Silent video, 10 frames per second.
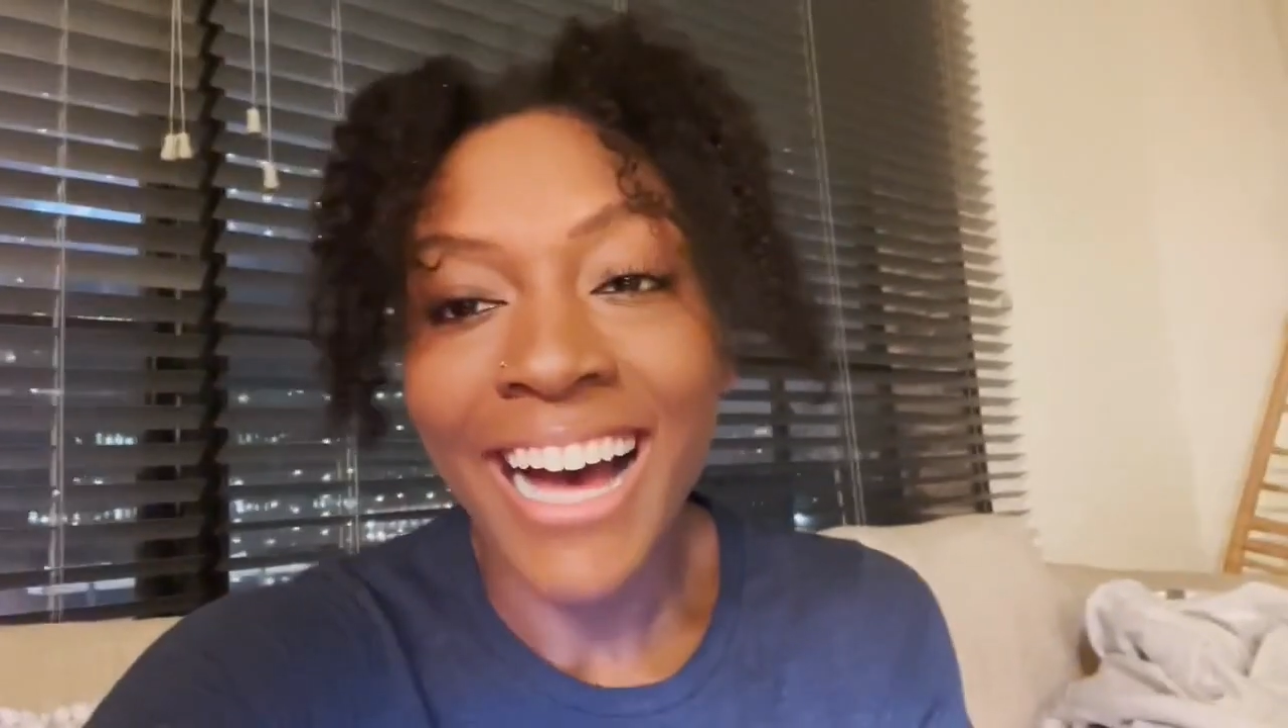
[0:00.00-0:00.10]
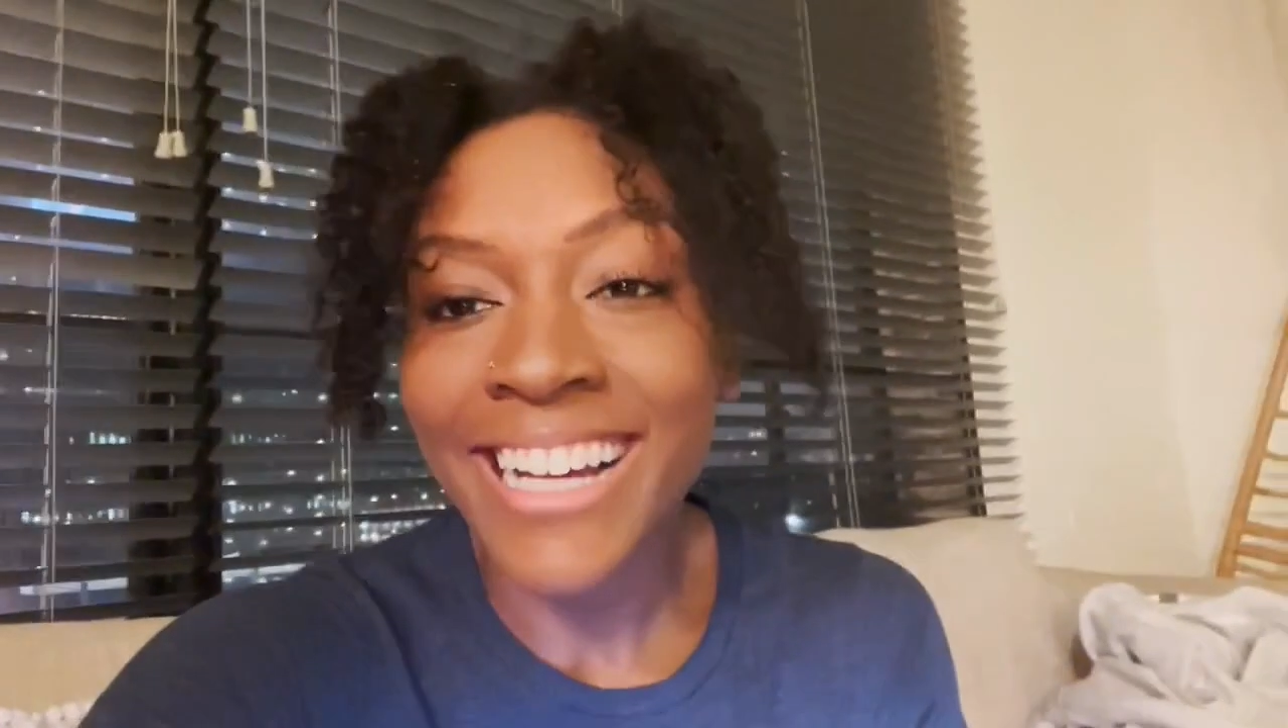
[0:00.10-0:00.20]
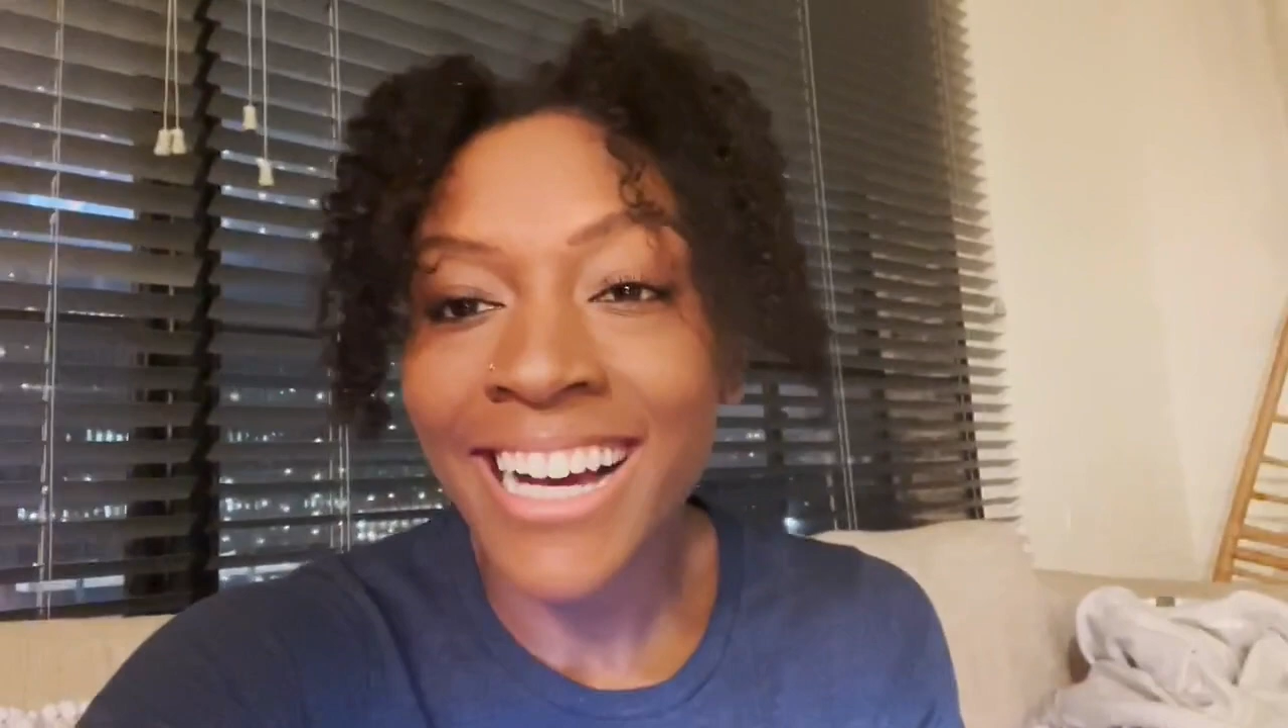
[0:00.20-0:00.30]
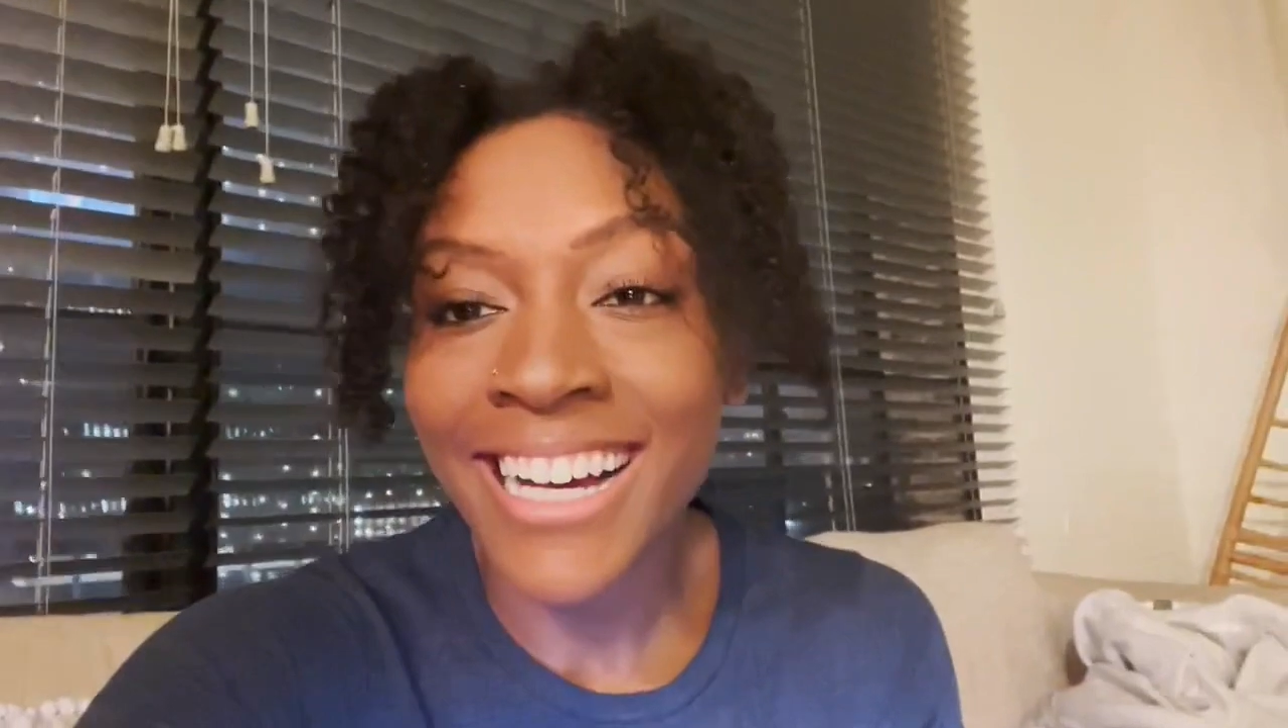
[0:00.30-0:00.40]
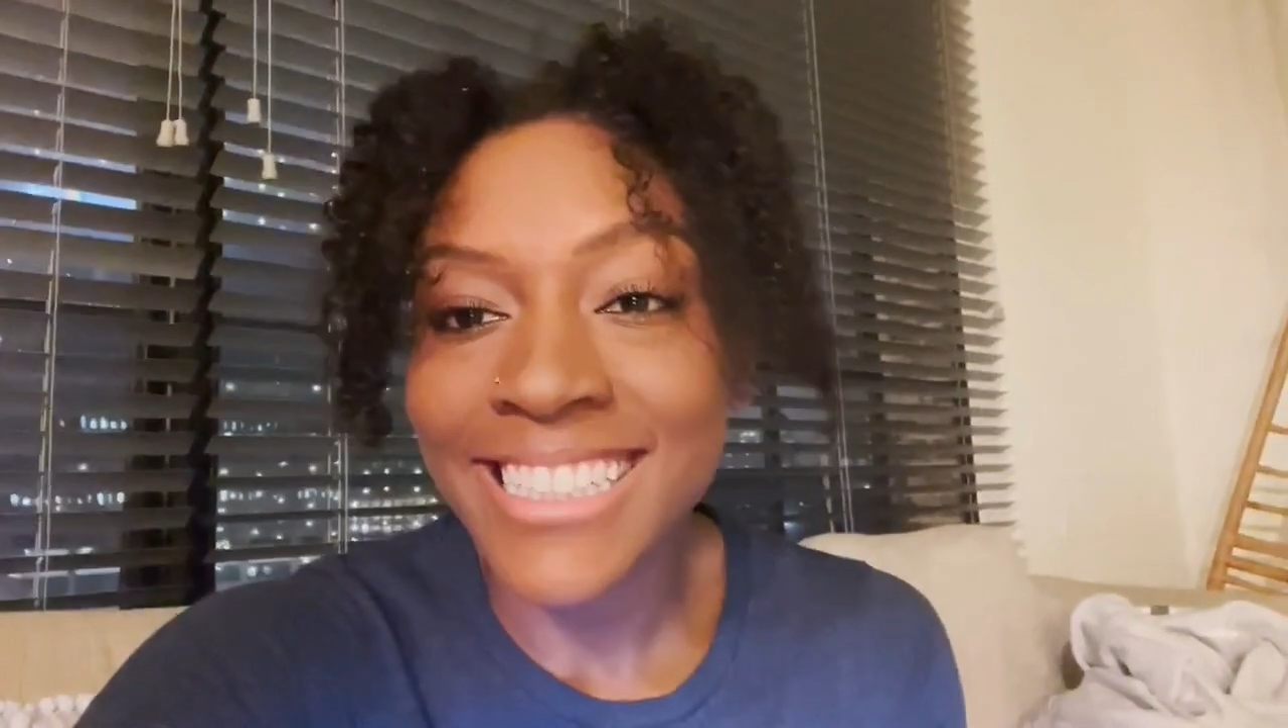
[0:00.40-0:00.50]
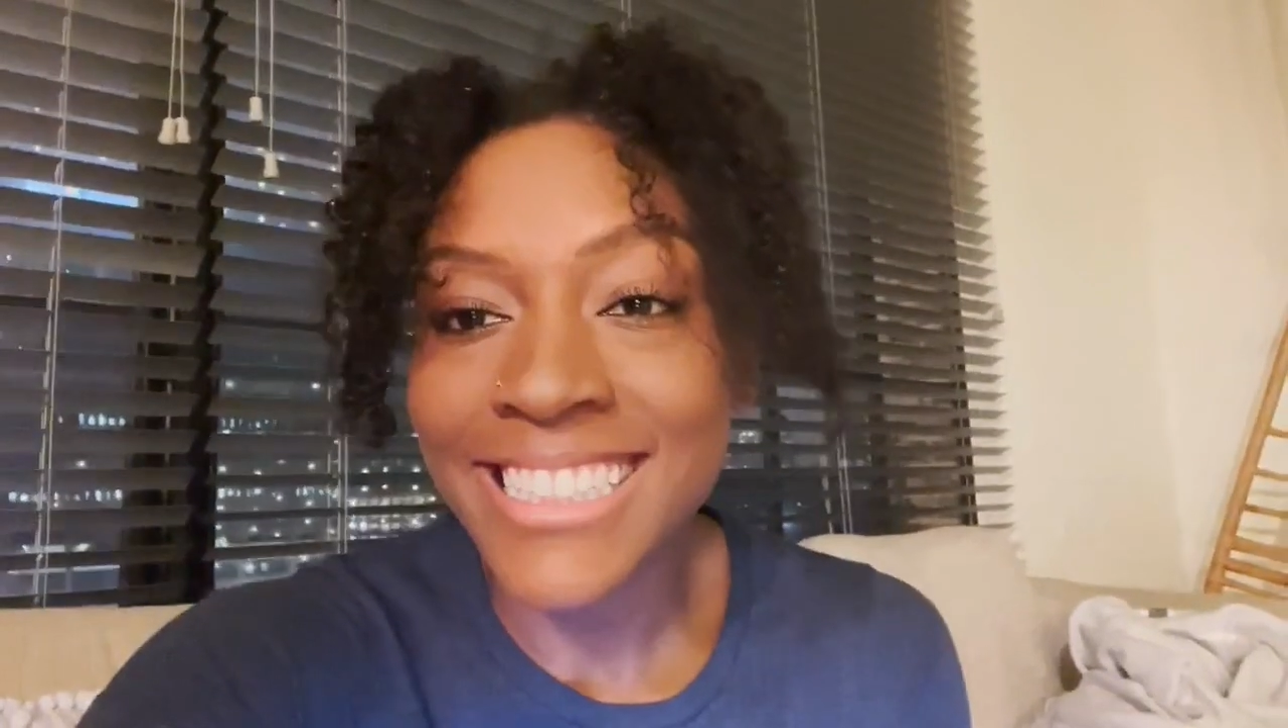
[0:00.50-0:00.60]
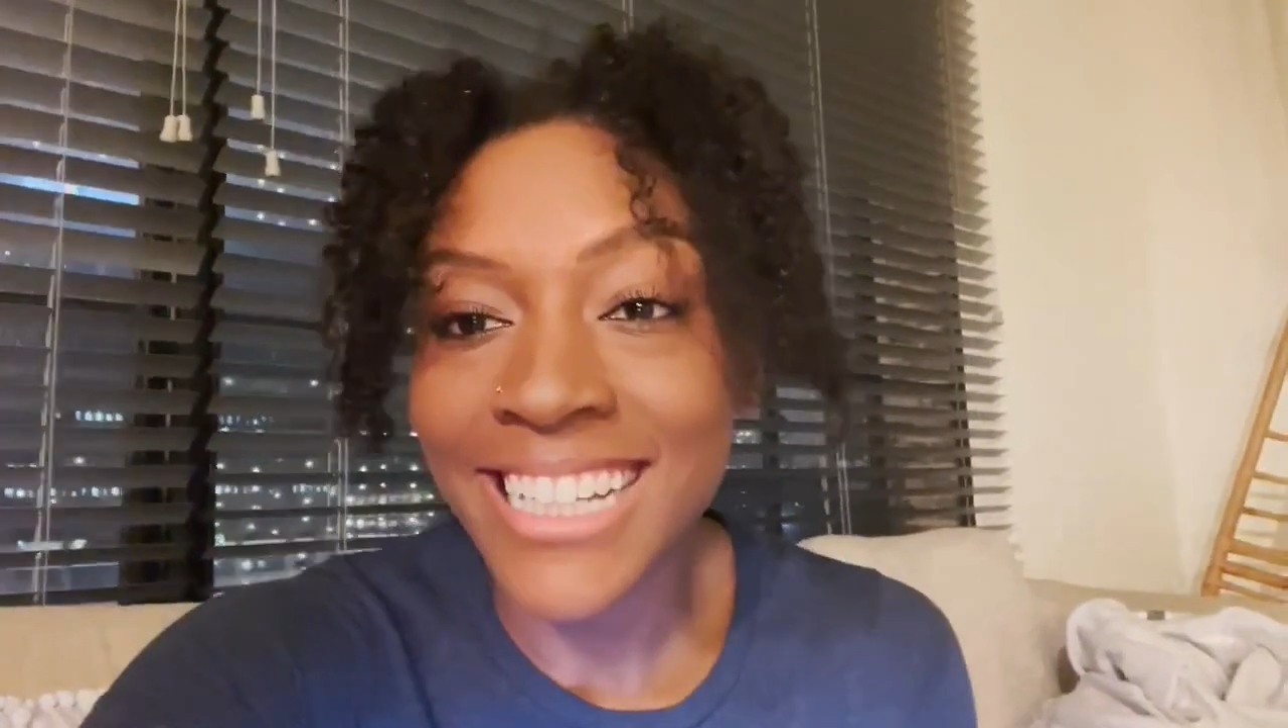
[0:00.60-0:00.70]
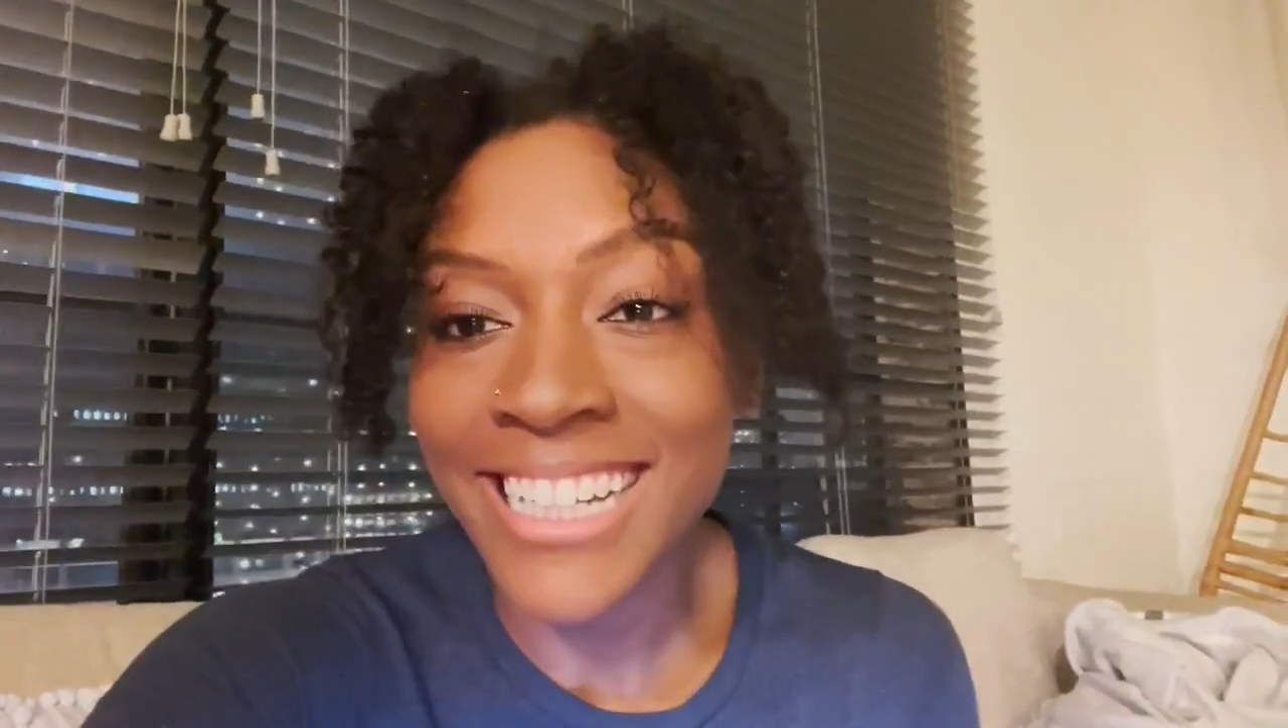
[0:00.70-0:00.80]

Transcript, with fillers: guys, Sydney